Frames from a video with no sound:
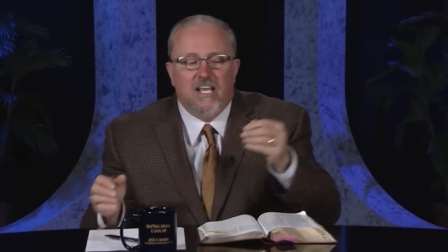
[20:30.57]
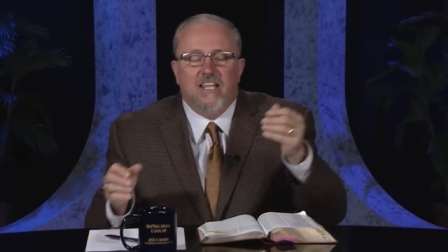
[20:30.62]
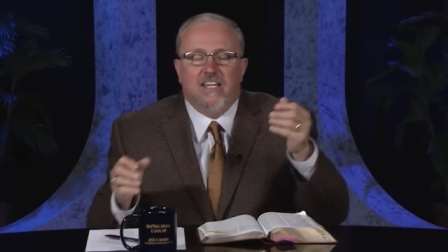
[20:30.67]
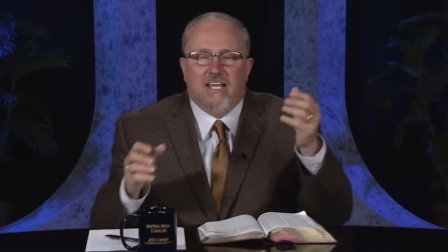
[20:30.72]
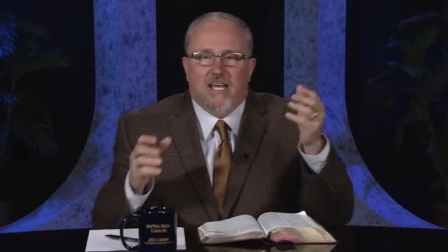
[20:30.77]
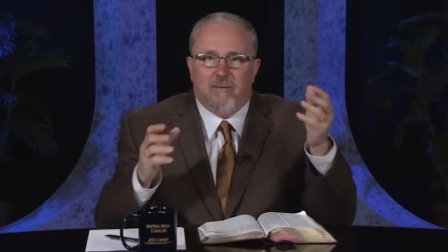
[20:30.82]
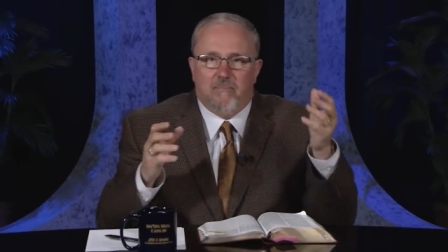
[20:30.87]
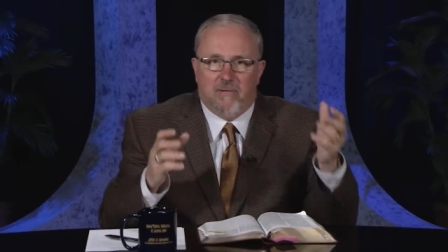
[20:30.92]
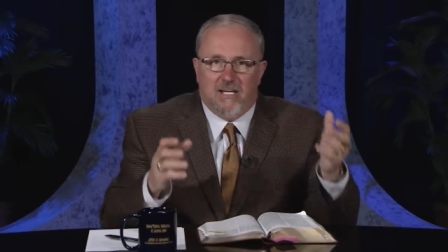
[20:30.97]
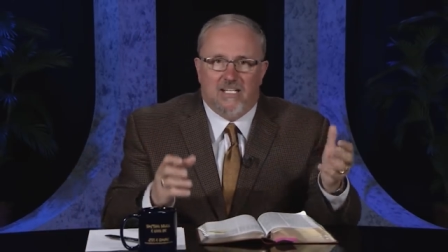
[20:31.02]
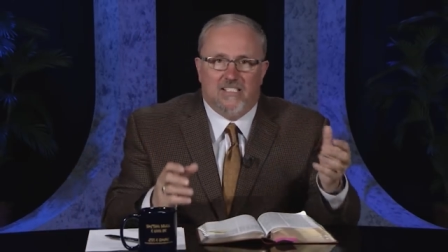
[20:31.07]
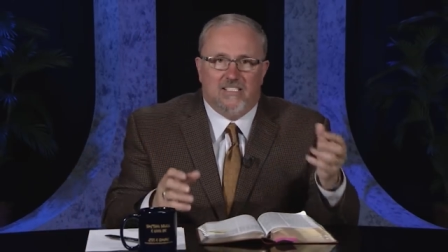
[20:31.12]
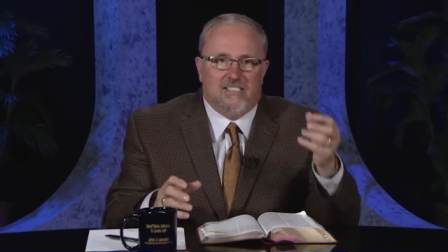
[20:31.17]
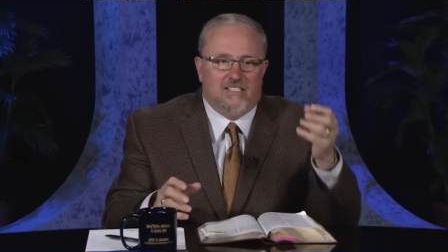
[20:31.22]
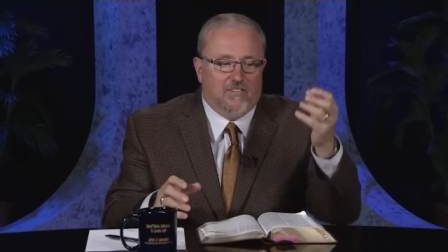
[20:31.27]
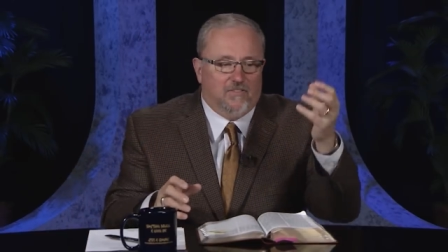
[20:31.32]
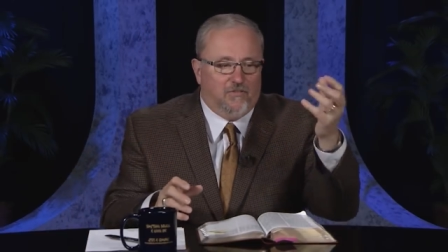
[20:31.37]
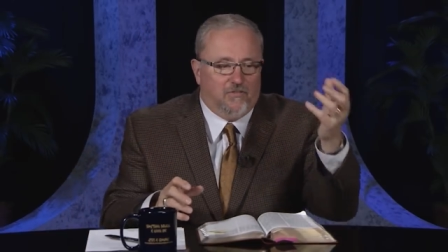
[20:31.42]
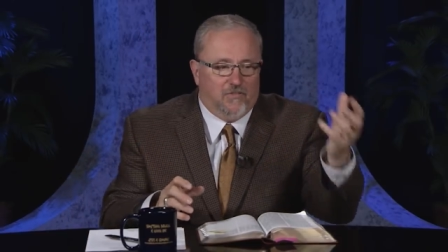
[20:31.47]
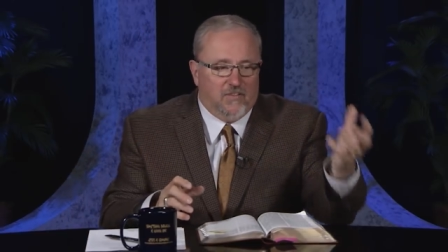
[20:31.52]
That means
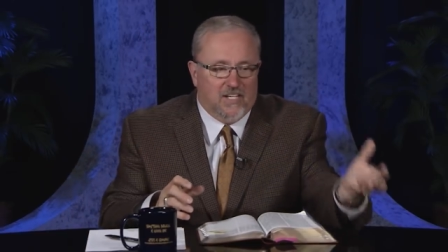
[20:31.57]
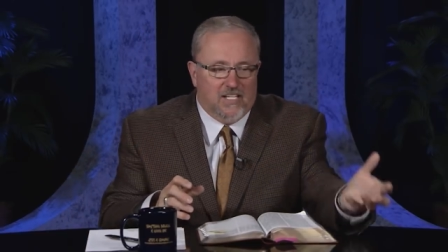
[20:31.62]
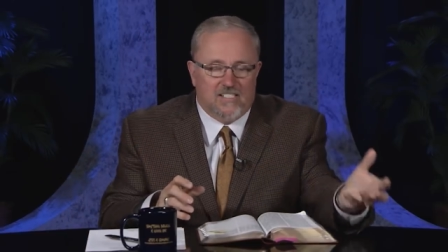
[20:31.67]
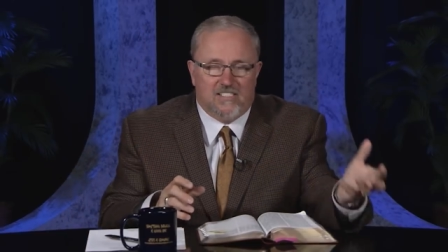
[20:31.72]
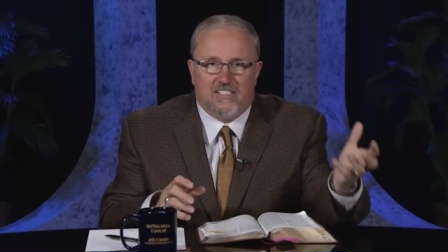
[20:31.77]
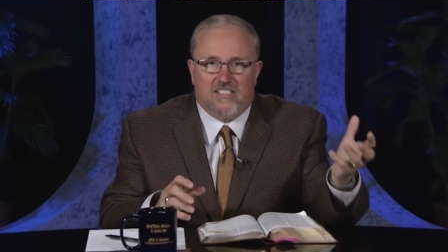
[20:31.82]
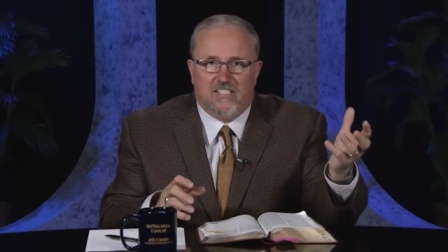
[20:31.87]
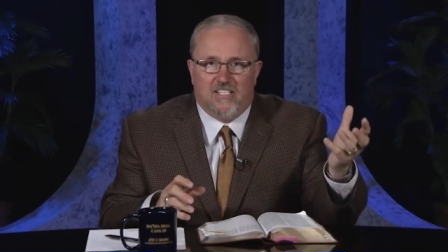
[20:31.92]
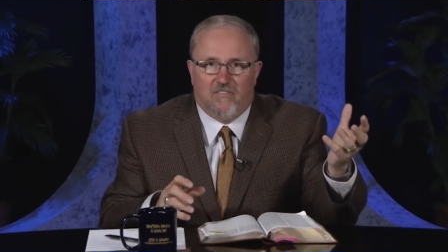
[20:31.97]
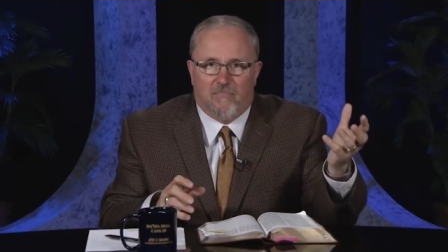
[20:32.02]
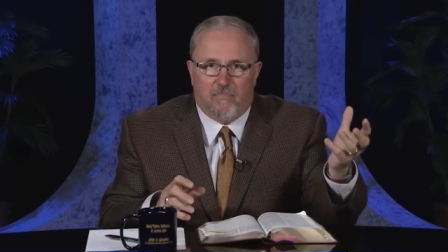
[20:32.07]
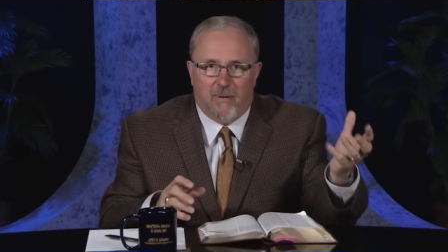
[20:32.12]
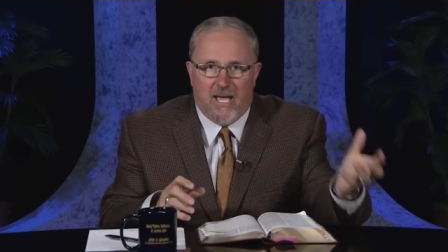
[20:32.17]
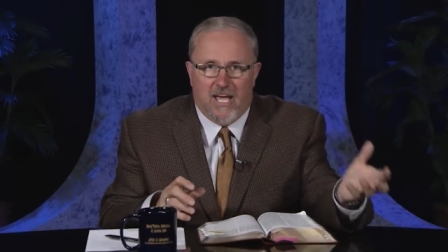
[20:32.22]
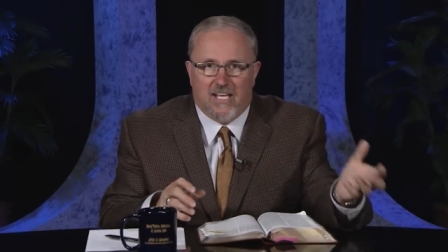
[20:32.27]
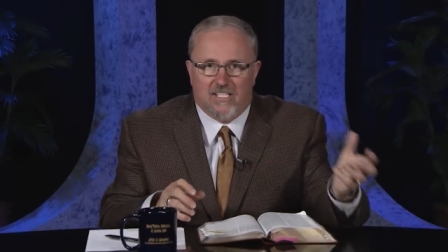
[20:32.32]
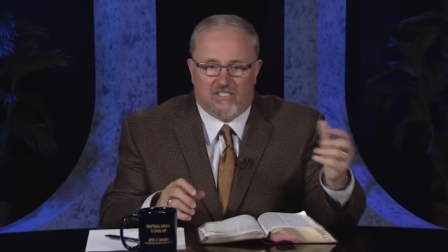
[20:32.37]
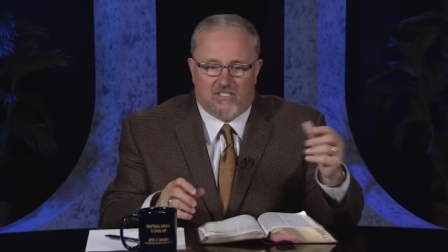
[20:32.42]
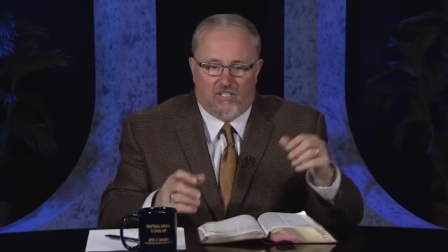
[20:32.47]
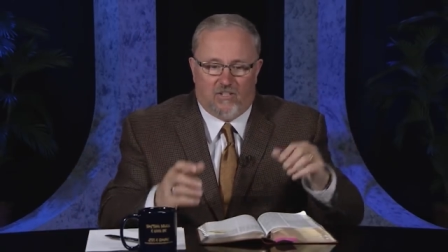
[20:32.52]
the feast of
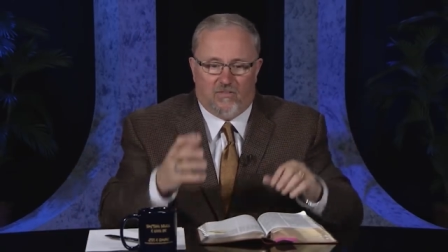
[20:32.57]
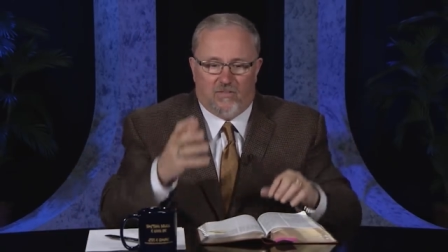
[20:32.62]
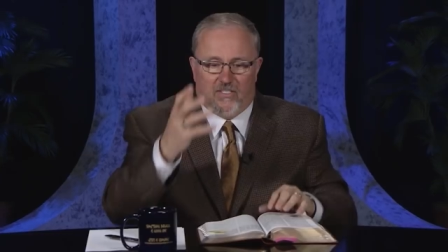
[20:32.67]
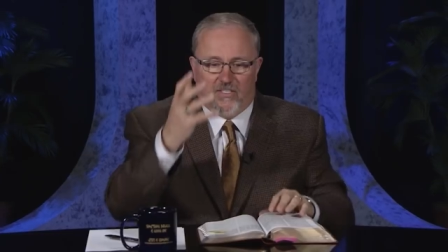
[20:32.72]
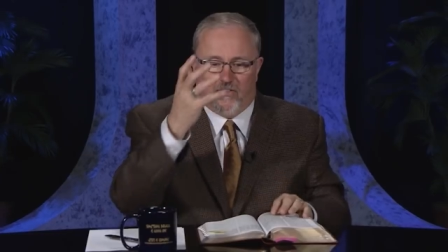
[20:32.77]
Passover,